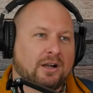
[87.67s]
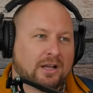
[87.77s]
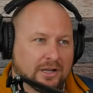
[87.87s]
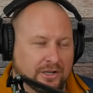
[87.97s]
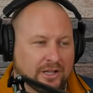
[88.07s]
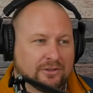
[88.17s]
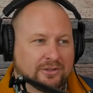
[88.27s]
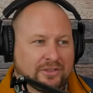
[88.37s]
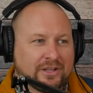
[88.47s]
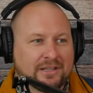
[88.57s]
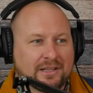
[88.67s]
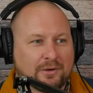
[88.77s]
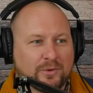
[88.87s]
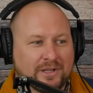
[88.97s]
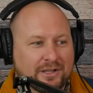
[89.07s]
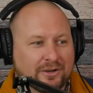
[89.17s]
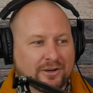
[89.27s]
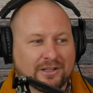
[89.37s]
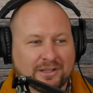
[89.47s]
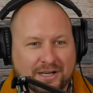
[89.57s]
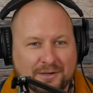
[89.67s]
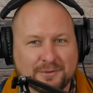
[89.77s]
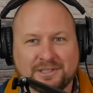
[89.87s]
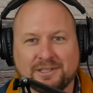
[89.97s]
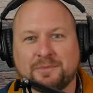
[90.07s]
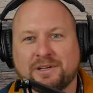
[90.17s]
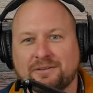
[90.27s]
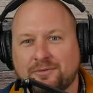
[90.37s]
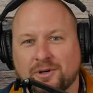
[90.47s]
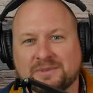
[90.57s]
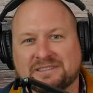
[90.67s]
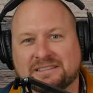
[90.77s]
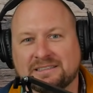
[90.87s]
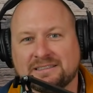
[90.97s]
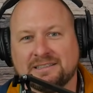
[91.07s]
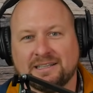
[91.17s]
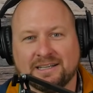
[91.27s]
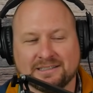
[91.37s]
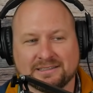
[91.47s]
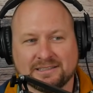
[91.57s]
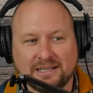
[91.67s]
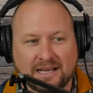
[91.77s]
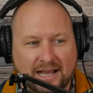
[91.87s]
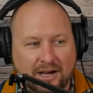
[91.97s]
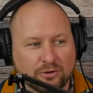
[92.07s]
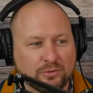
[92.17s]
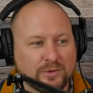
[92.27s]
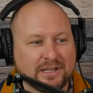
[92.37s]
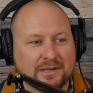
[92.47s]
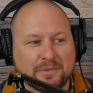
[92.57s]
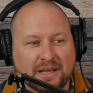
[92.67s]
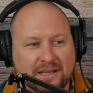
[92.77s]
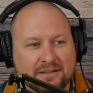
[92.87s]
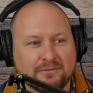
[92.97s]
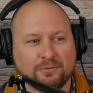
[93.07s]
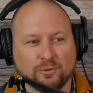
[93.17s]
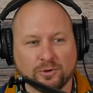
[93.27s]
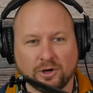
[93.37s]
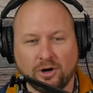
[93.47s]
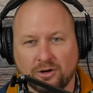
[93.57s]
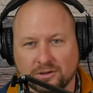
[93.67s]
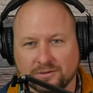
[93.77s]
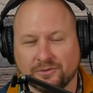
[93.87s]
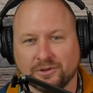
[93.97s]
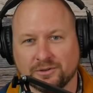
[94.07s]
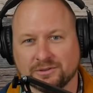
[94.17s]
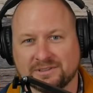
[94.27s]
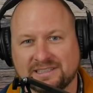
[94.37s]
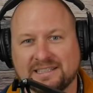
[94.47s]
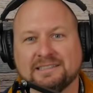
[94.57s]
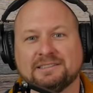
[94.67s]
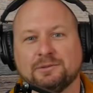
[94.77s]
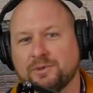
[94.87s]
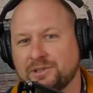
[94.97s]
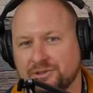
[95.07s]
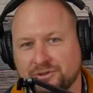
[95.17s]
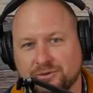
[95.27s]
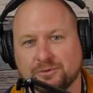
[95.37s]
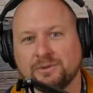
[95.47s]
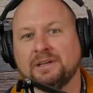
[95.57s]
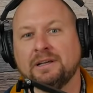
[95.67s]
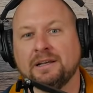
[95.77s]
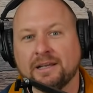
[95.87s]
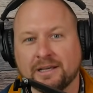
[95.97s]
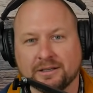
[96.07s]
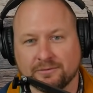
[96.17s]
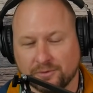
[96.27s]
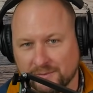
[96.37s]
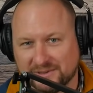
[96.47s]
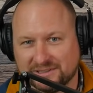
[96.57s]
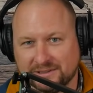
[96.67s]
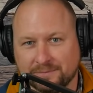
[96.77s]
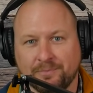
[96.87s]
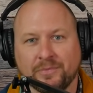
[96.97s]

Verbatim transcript: another thing that we hear a lot with independent pharmacy is how do we get paid for all of those things that we do in a pharmacy?